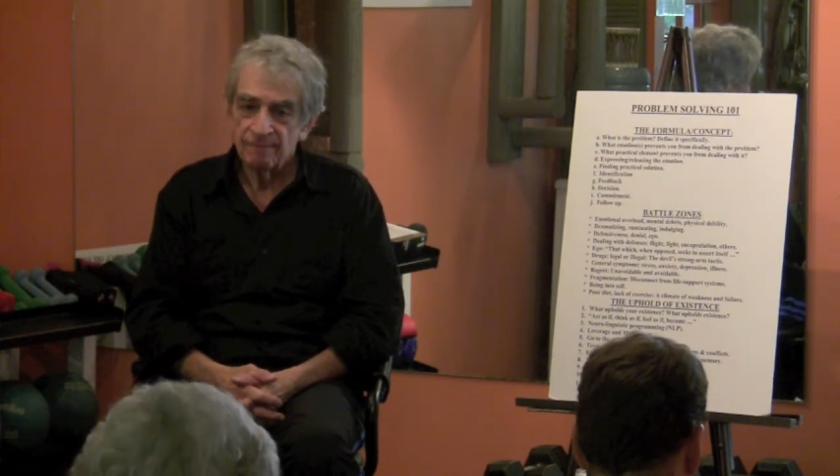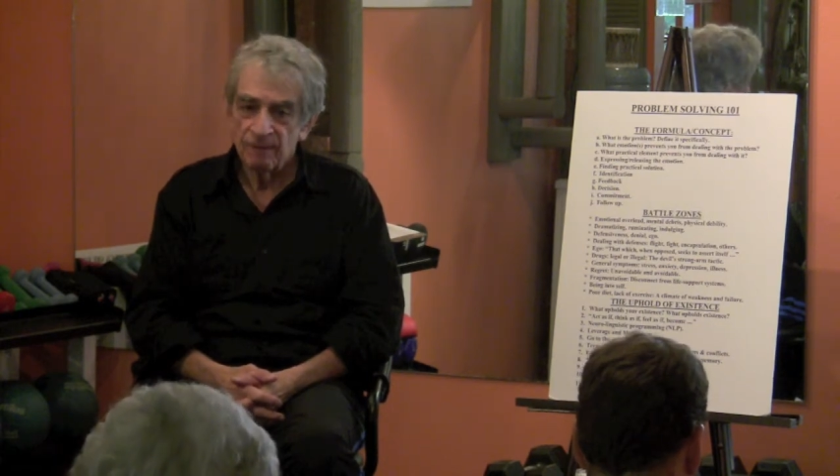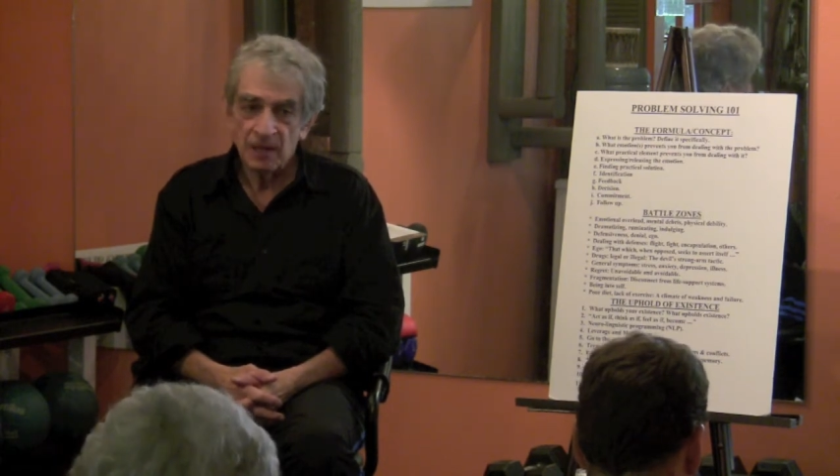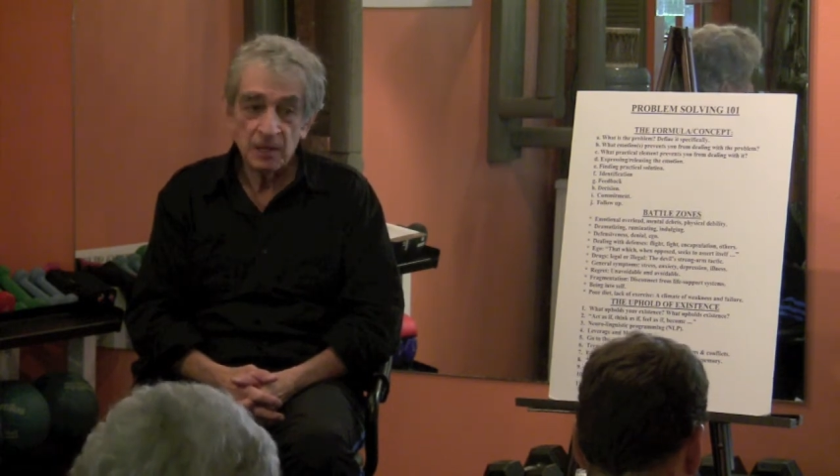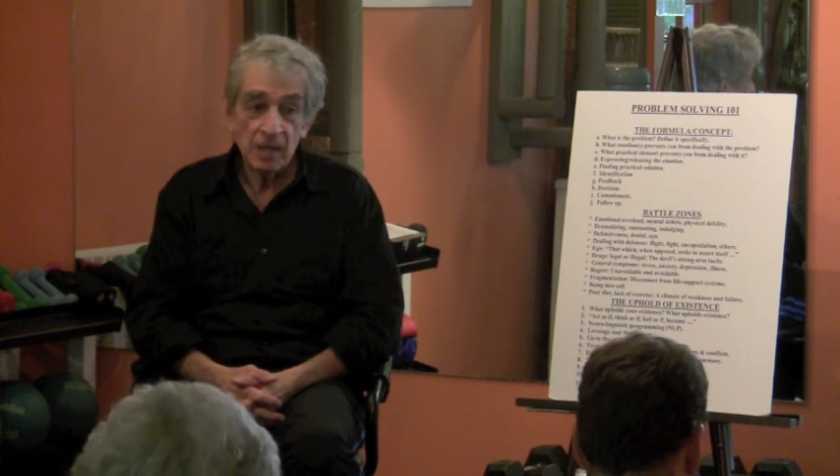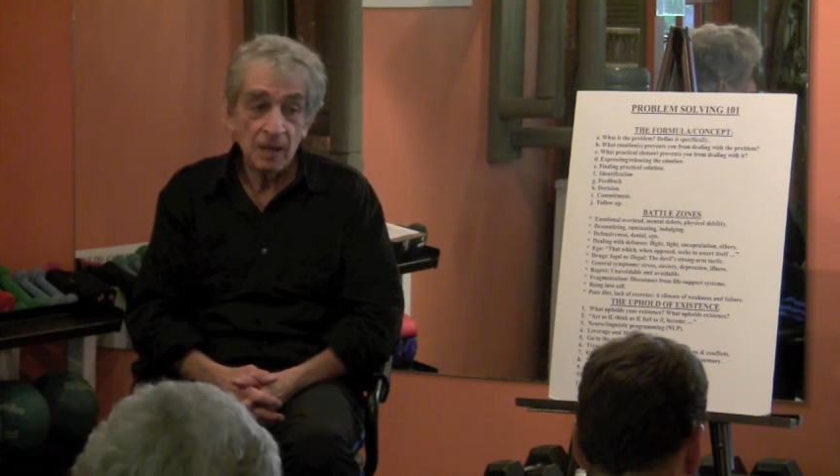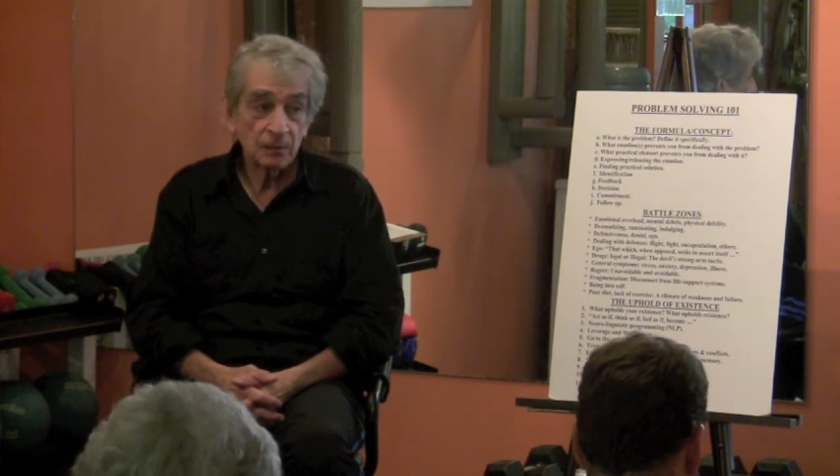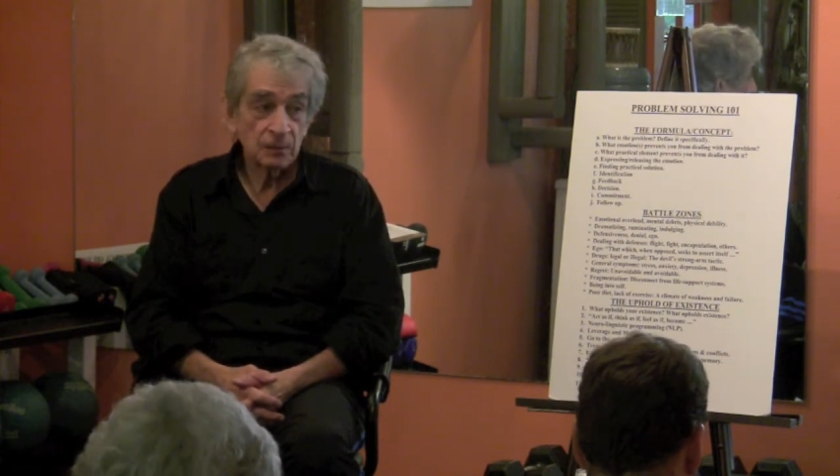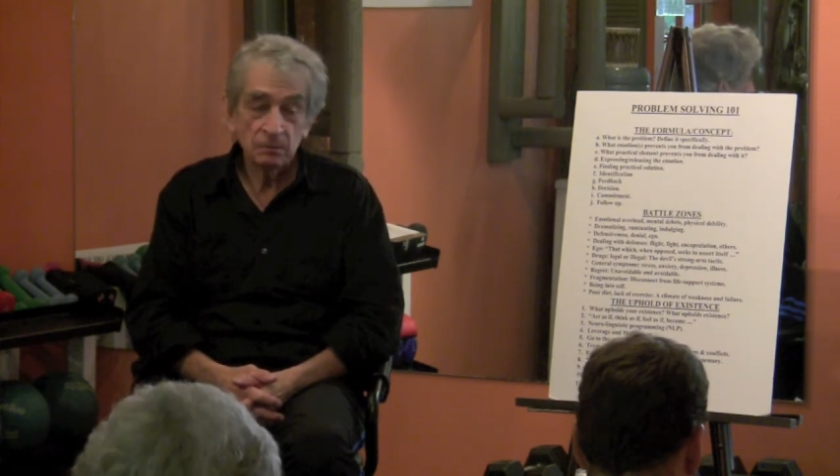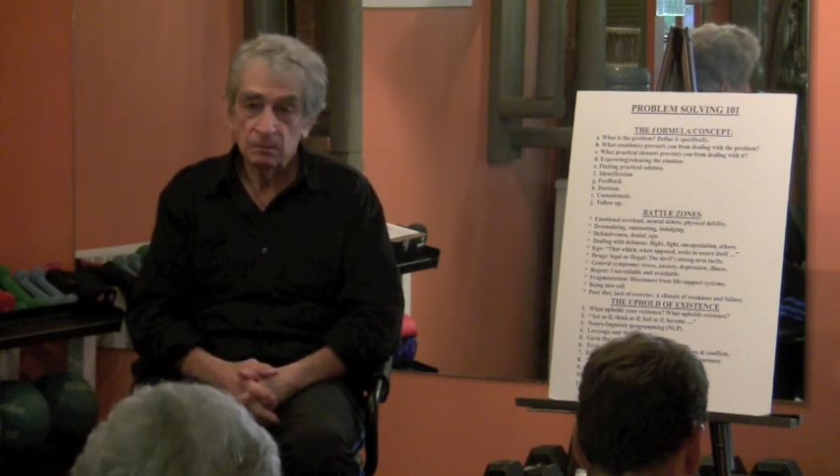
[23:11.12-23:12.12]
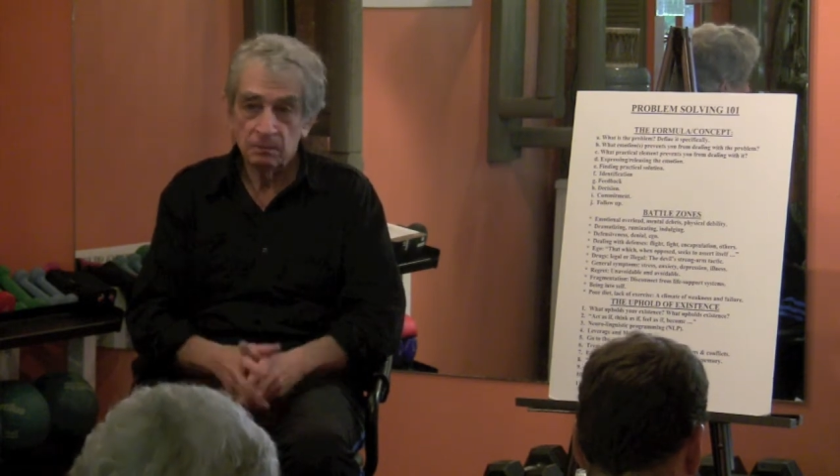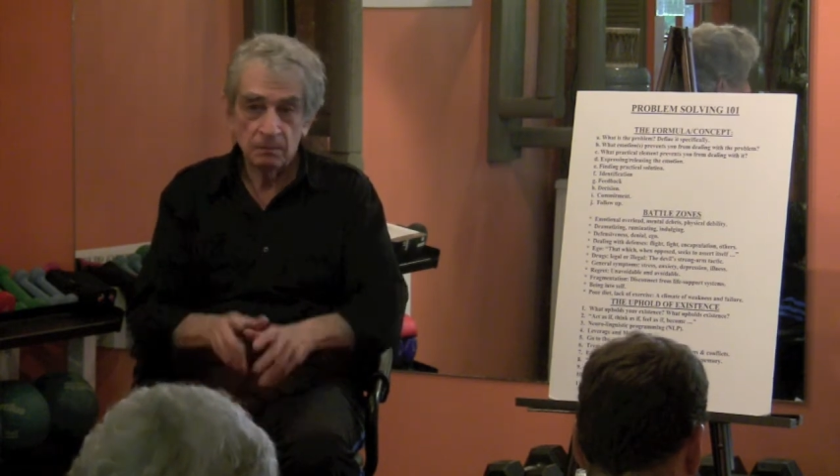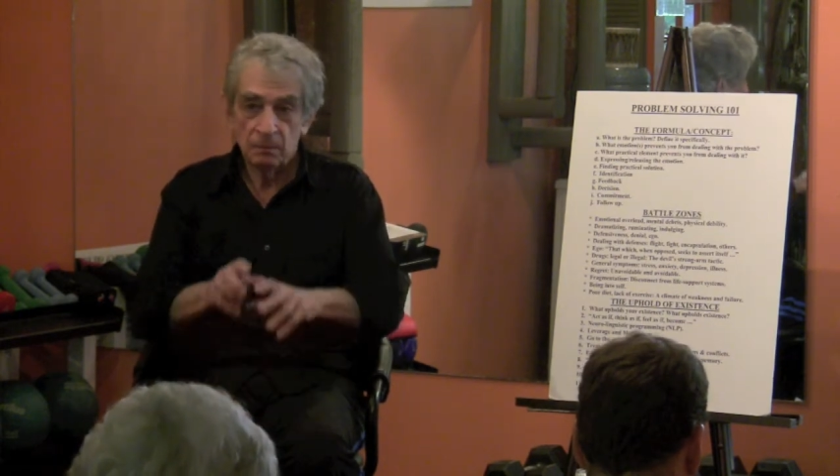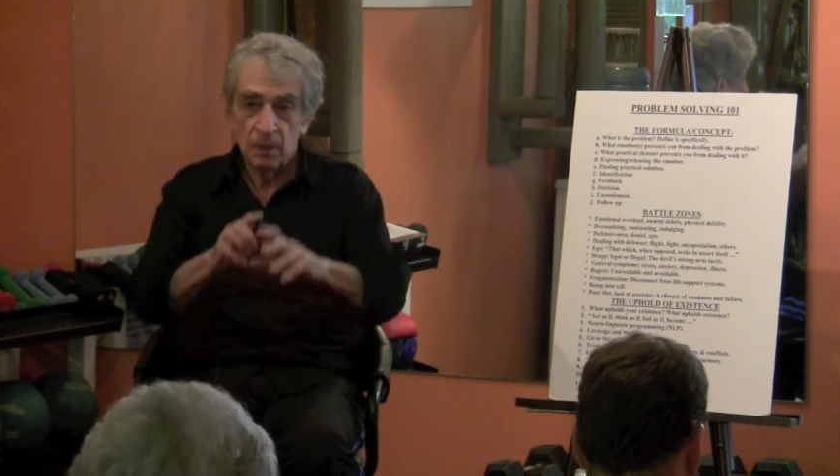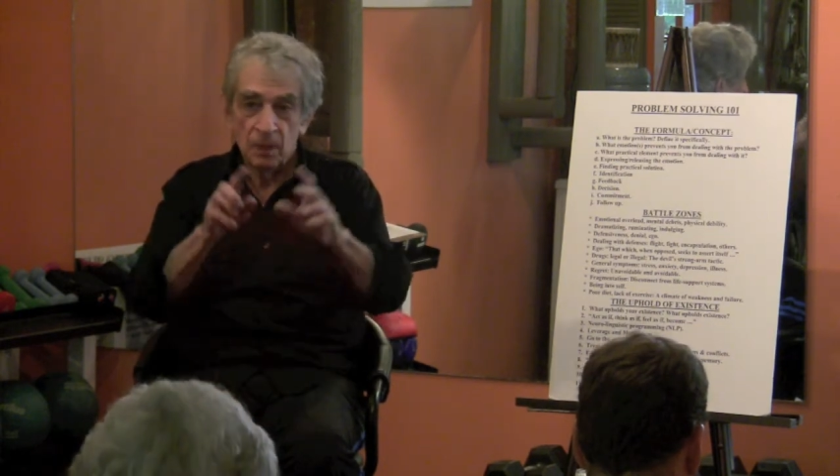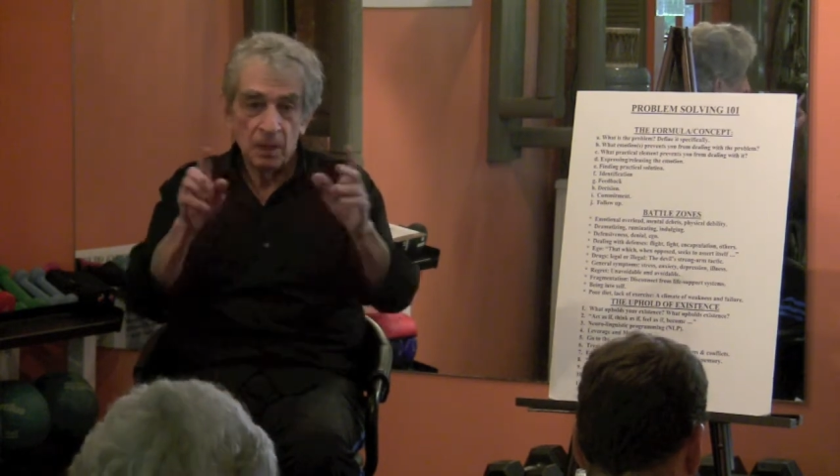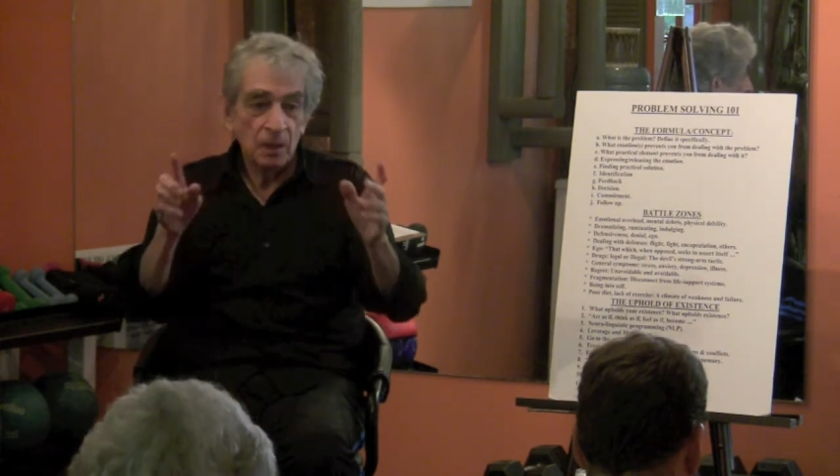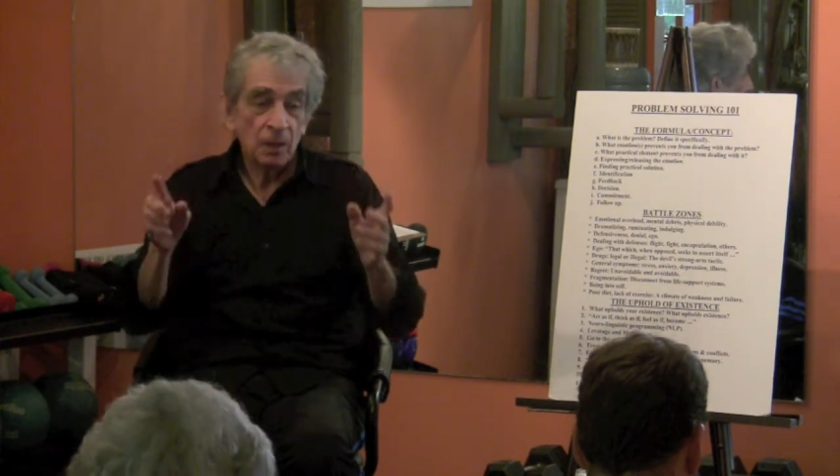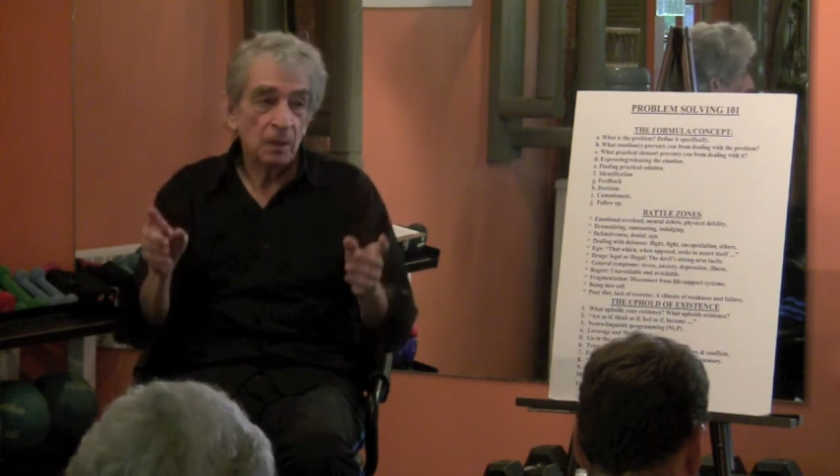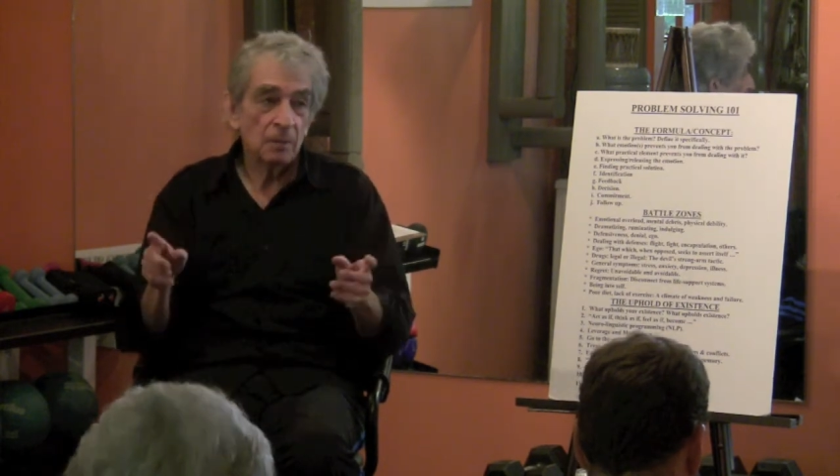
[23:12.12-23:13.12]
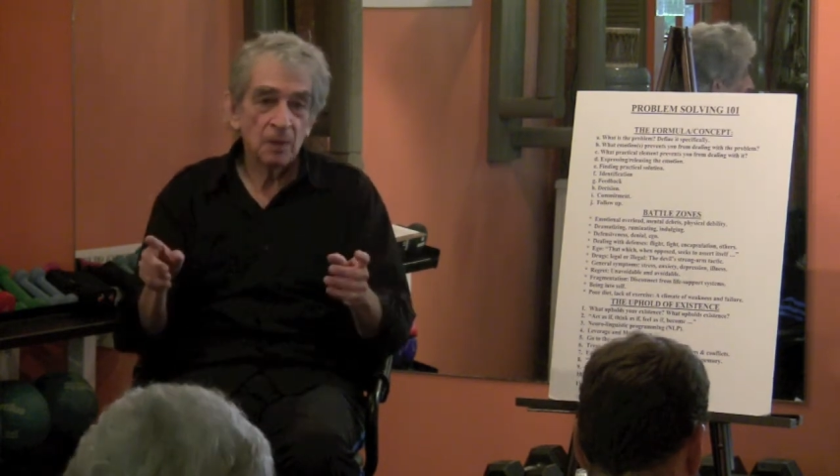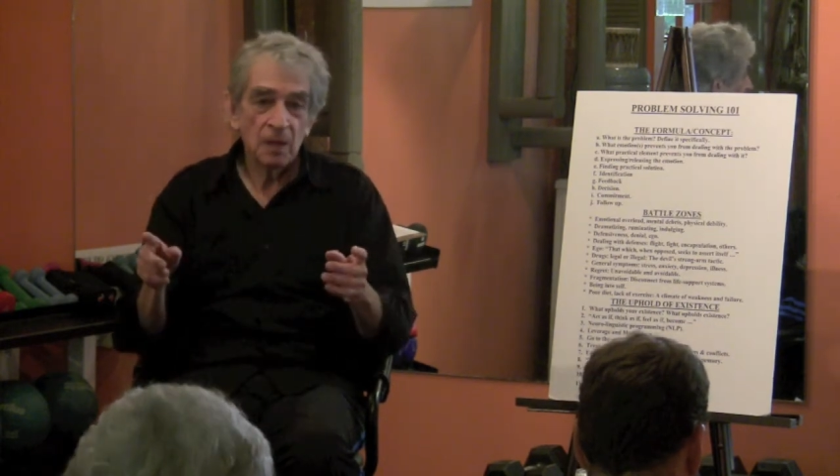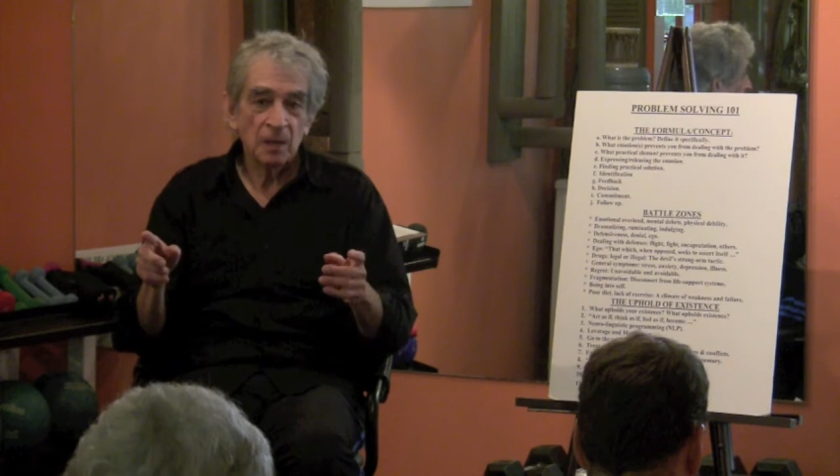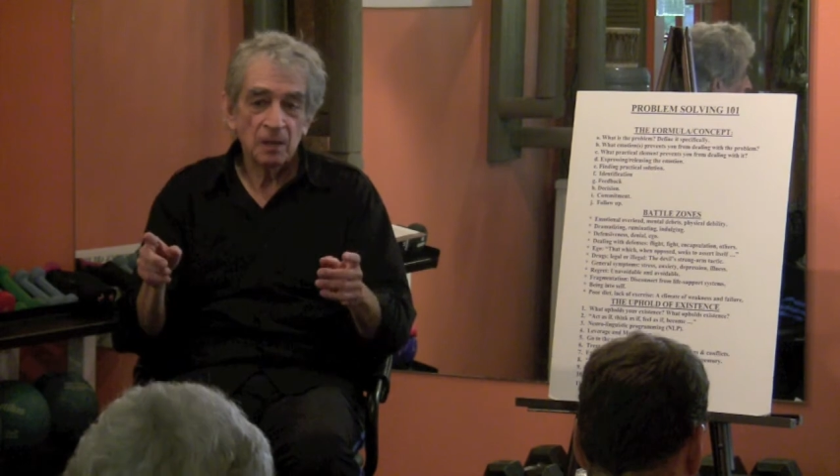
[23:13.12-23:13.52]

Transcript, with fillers: Write it out. Um,